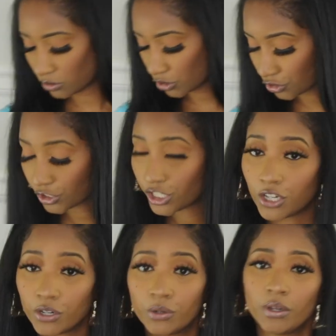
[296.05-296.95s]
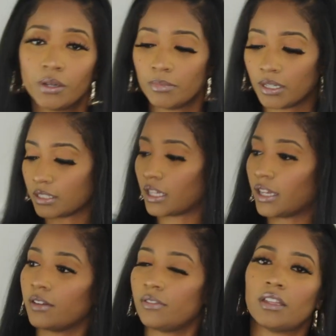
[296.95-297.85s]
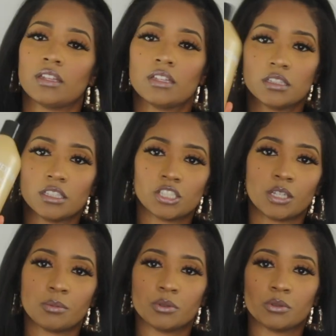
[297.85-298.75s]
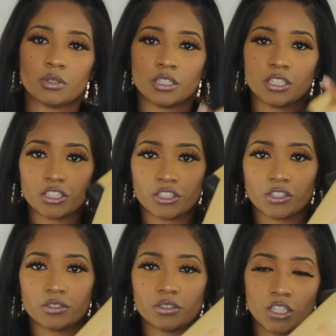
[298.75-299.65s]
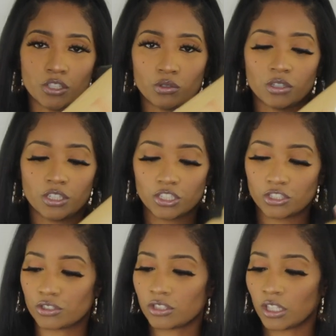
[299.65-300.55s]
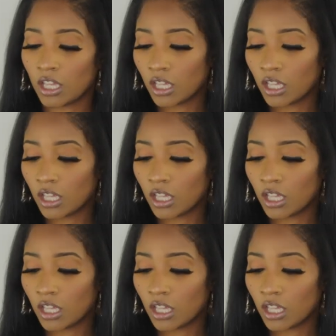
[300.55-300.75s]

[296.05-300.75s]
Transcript: Trio, because I have the shampoo, conditioner, and two conditioners.